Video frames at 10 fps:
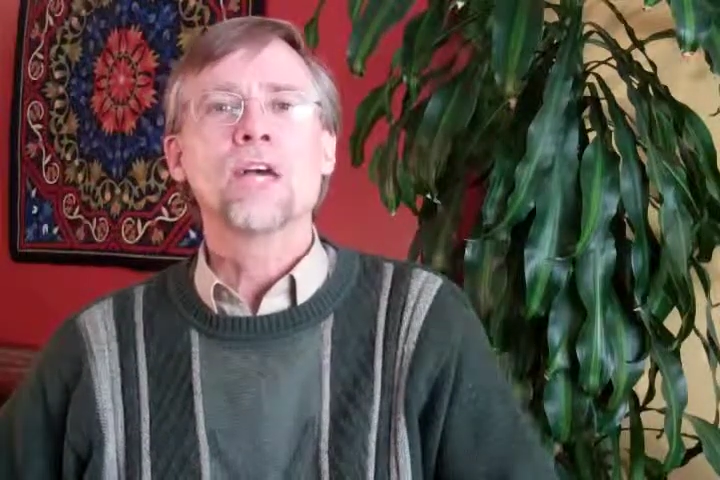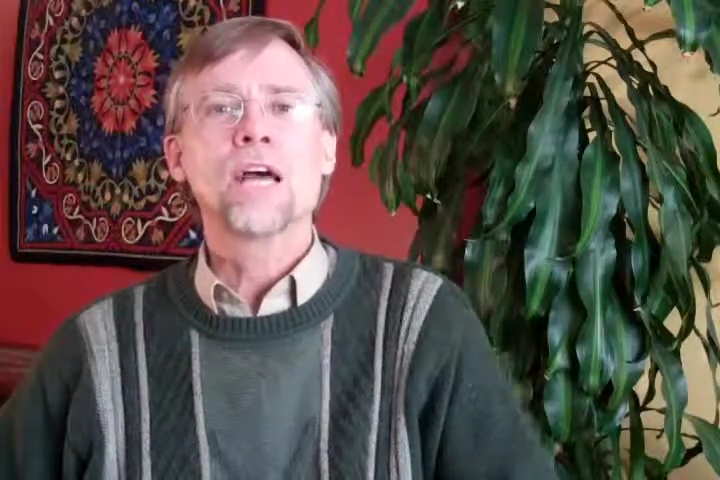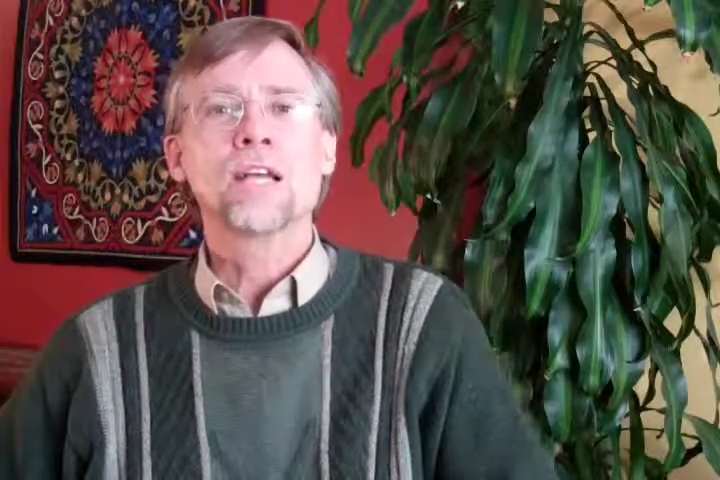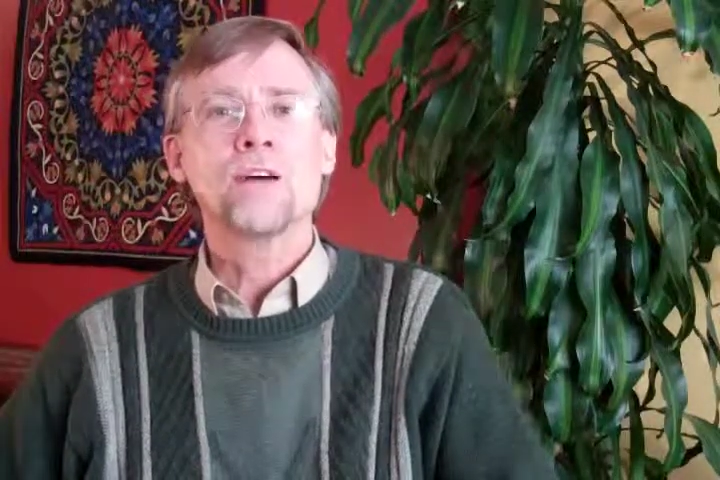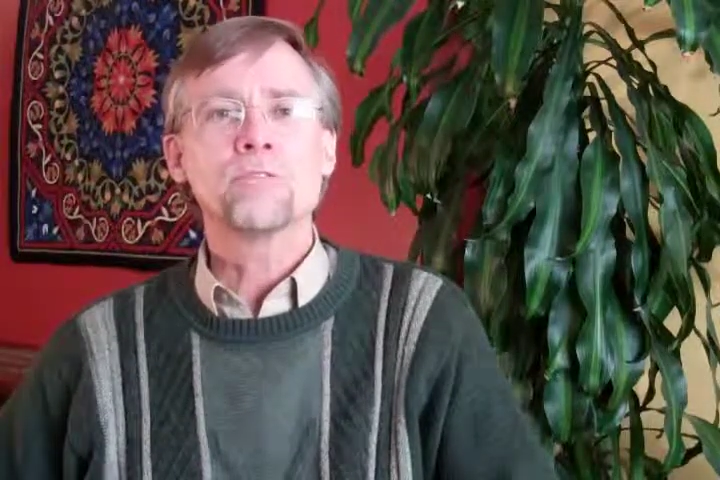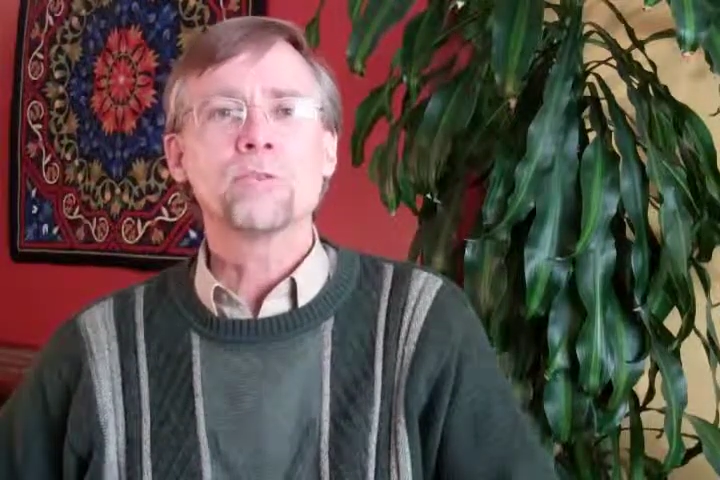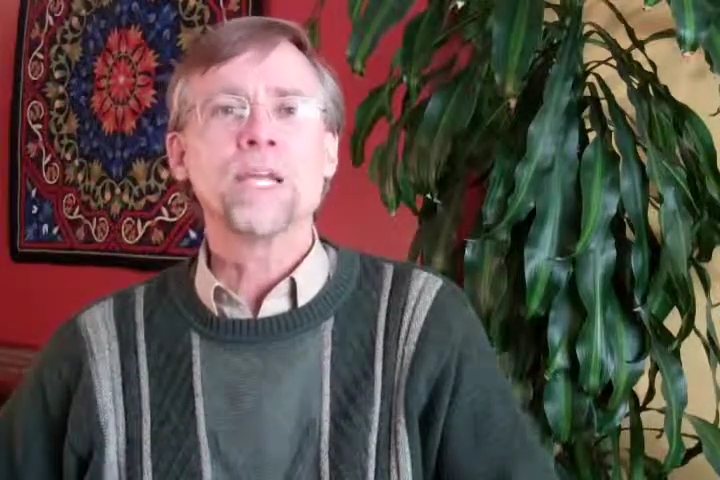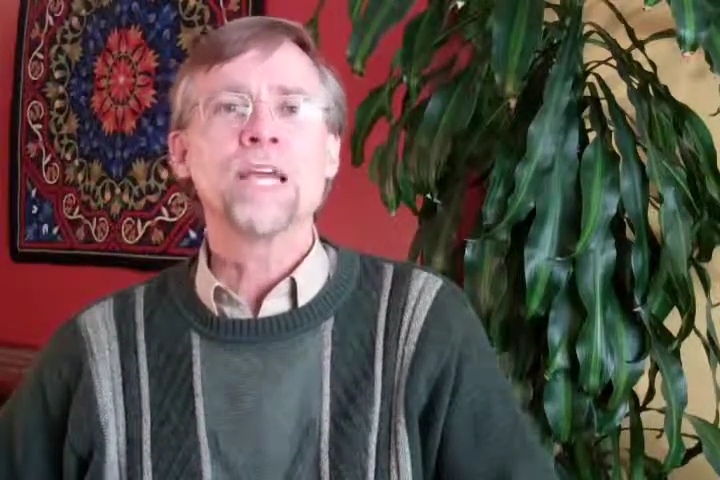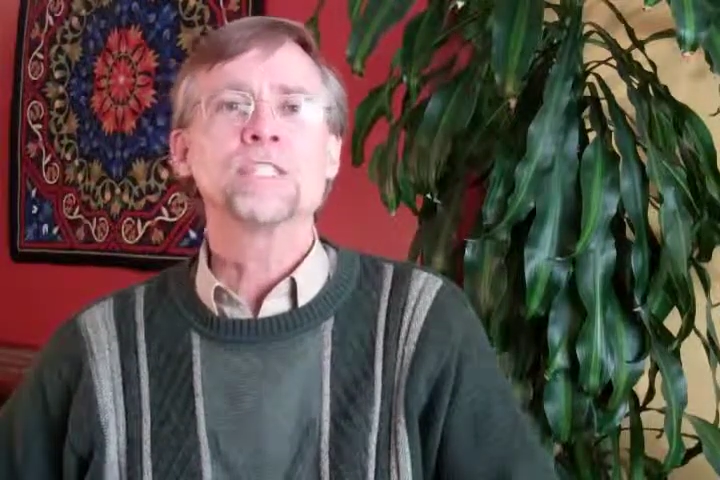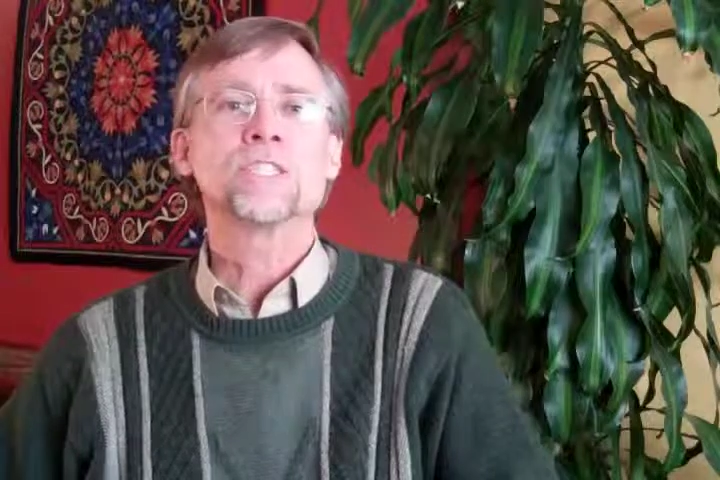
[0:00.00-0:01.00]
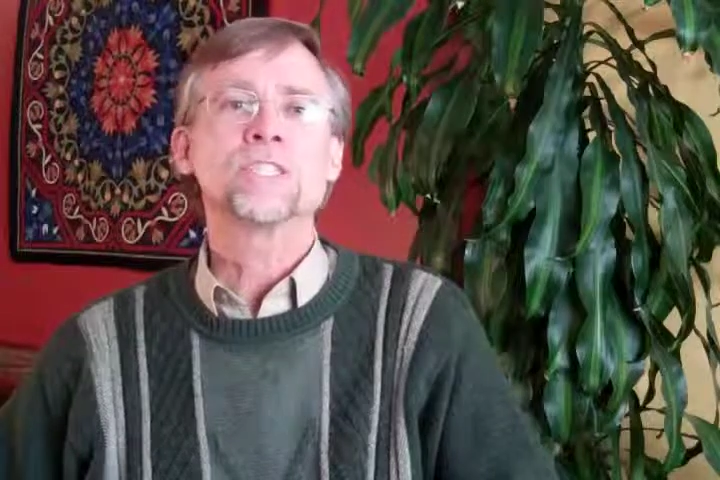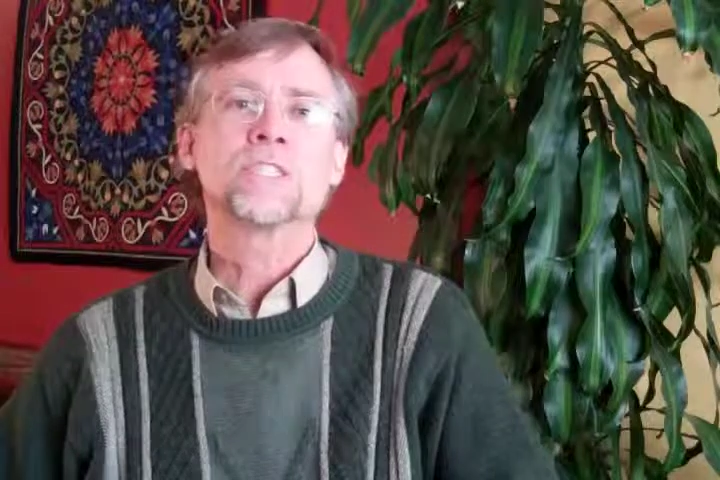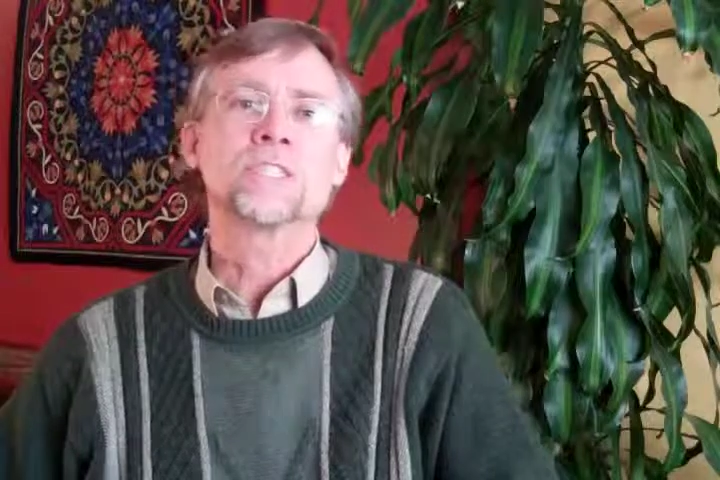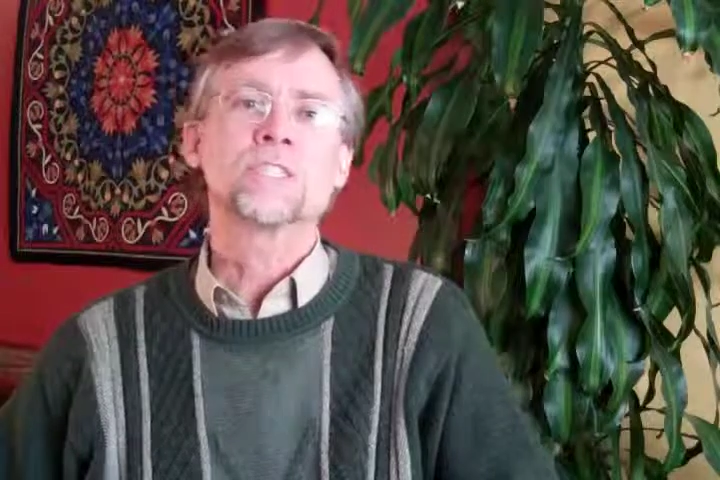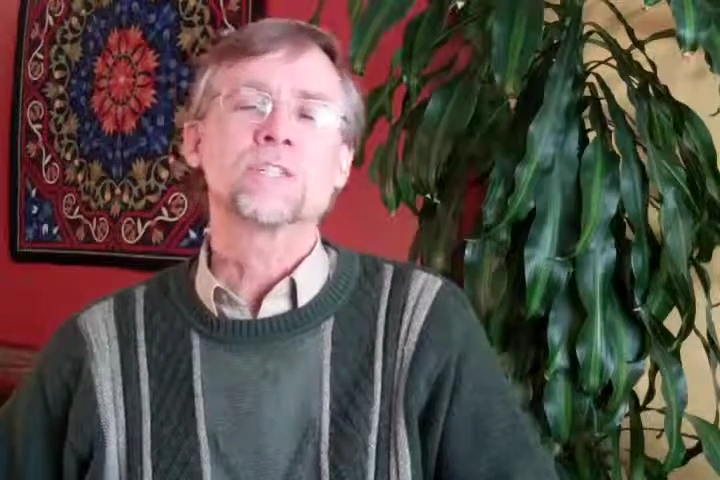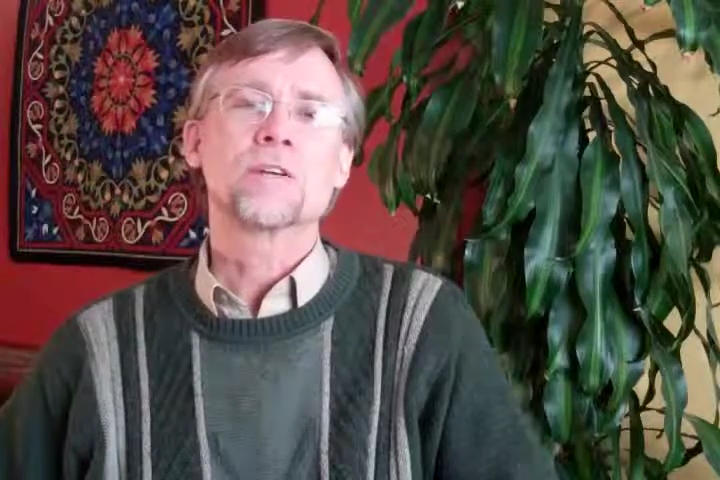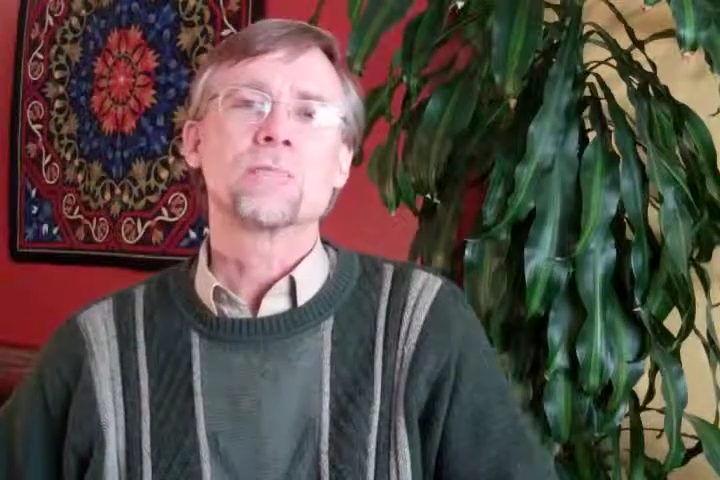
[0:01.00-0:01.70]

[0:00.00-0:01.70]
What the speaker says: and government agencies.